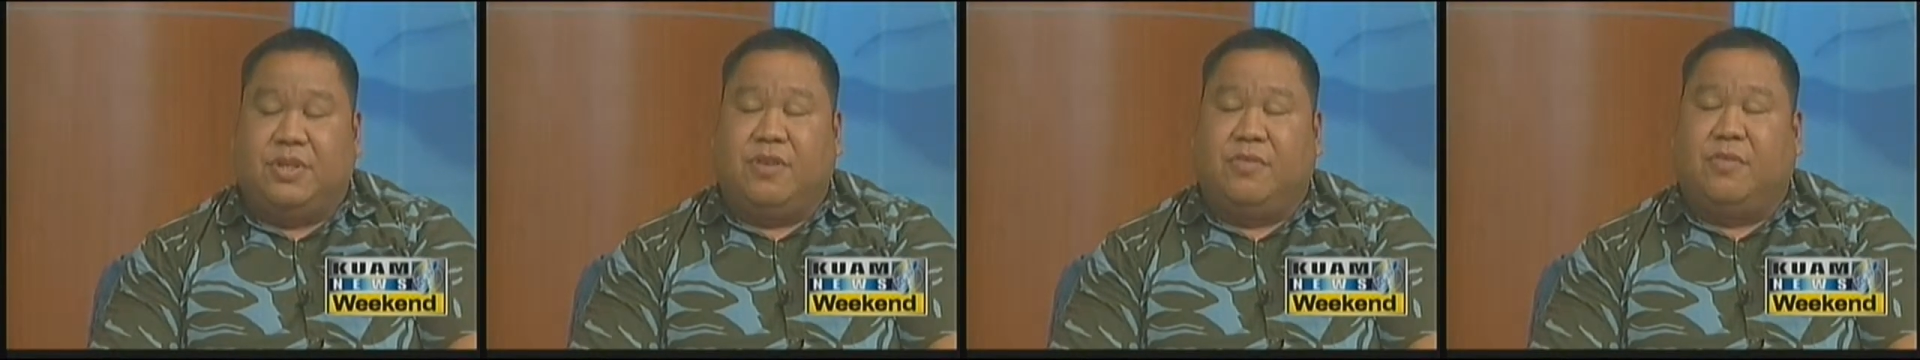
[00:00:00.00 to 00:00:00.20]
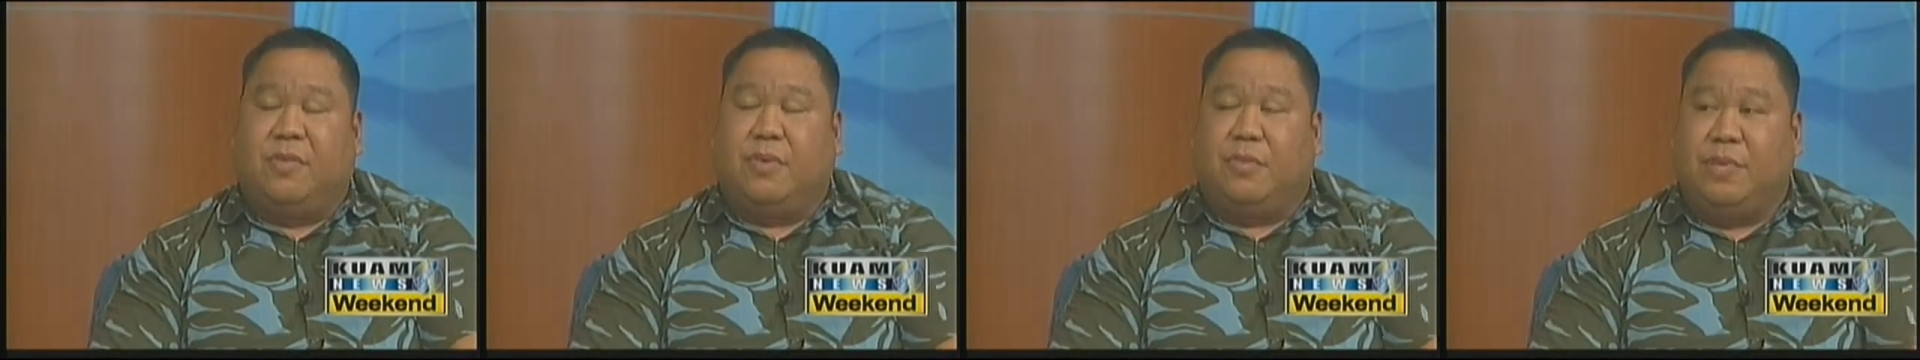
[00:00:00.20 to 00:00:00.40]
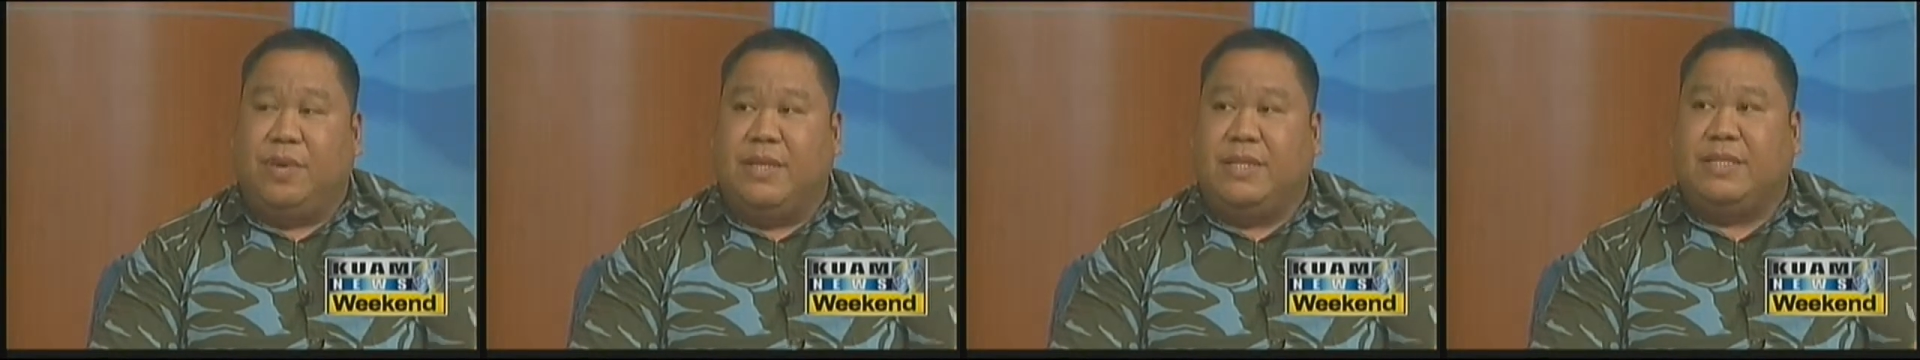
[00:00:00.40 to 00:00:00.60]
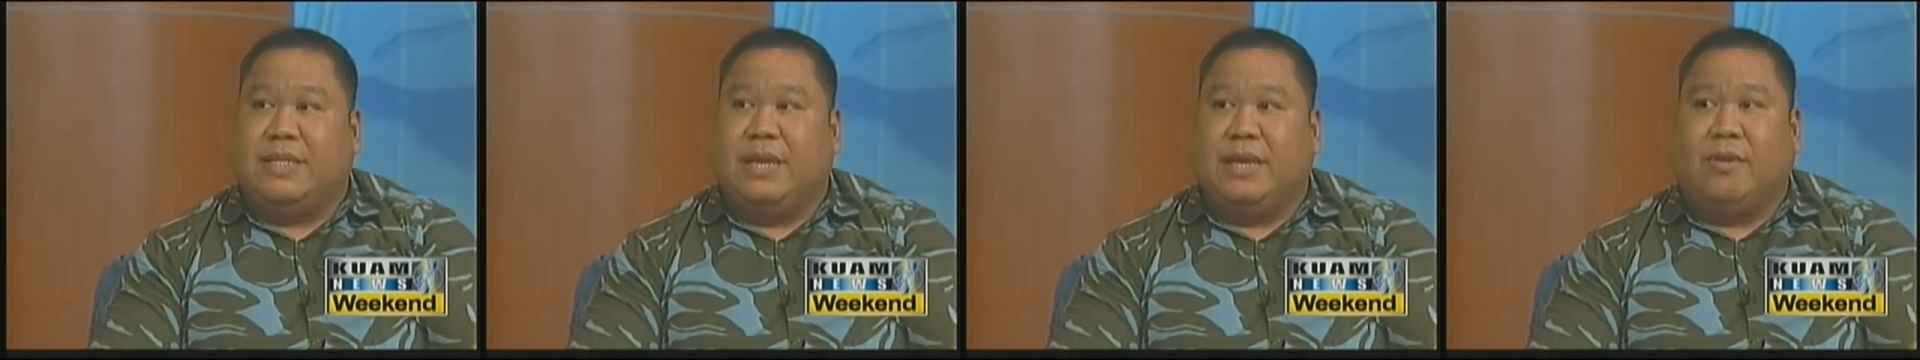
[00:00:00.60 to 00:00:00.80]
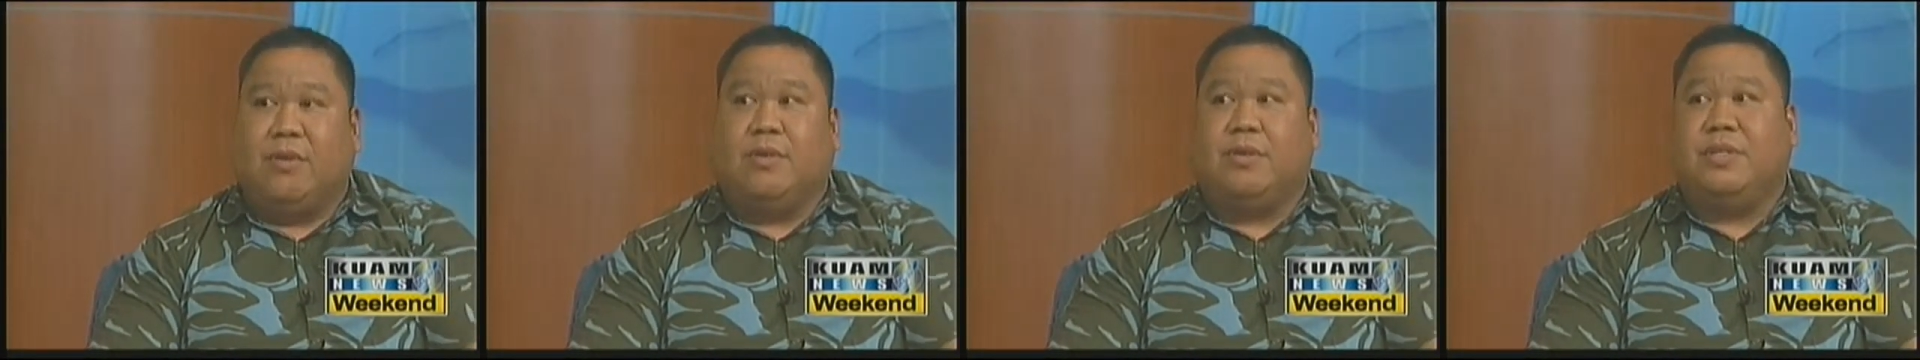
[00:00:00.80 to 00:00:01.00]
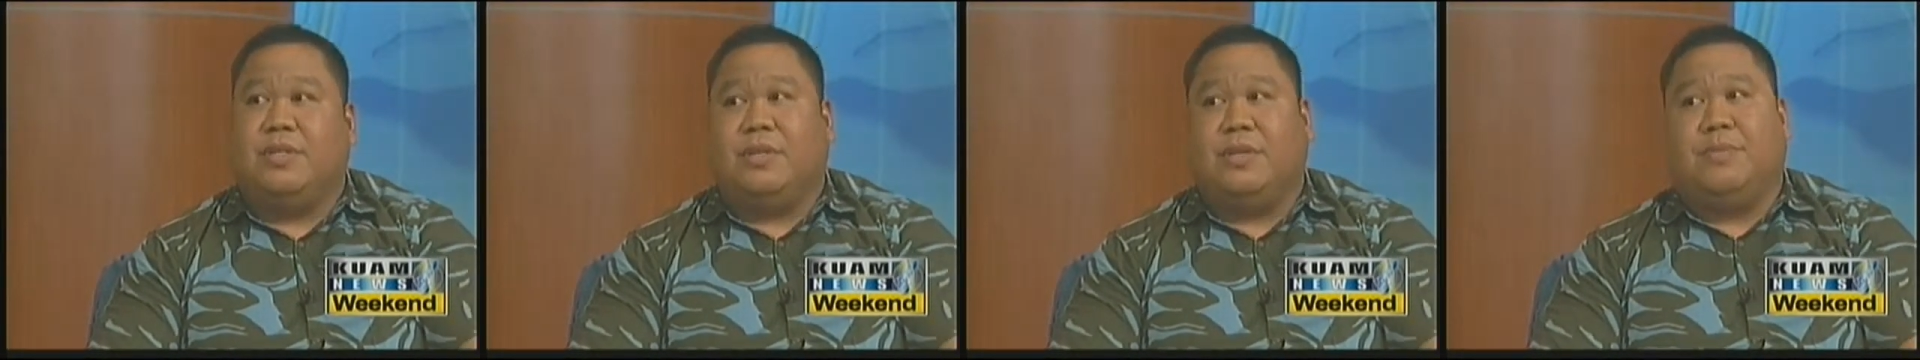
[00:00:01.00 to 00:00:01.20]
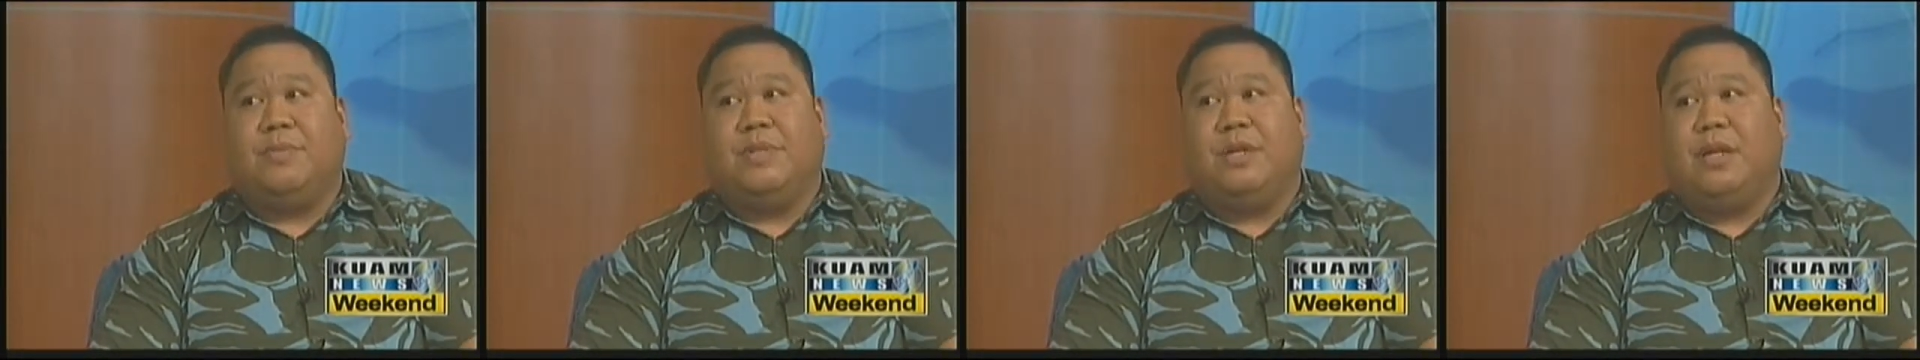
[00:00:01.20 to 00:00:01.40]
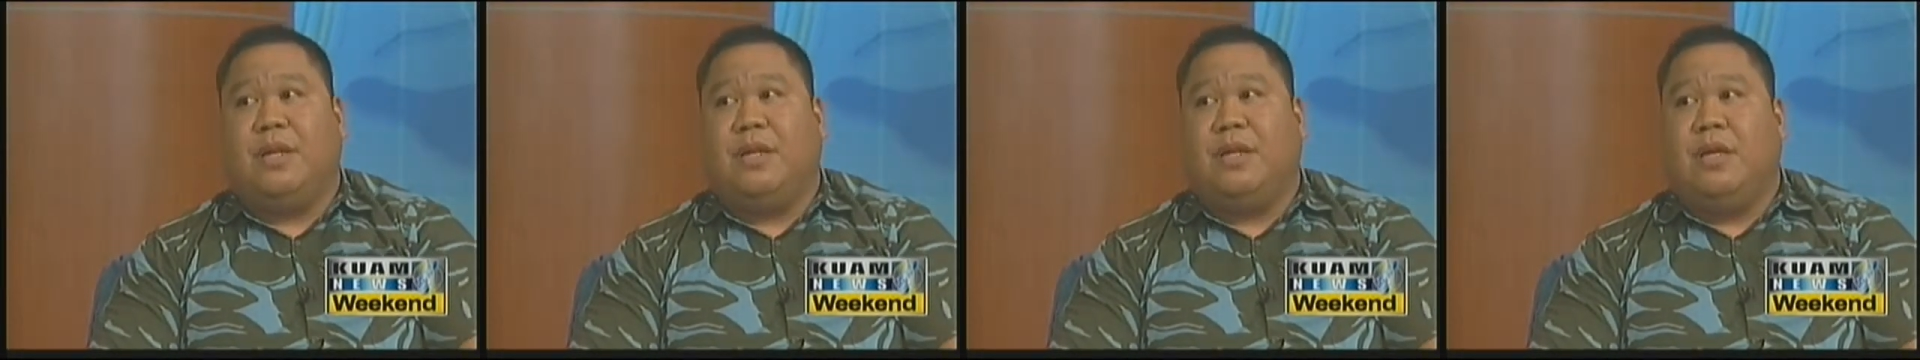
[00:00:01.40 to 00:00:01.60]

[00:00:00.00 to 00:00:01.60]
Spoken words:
but we take all tips, and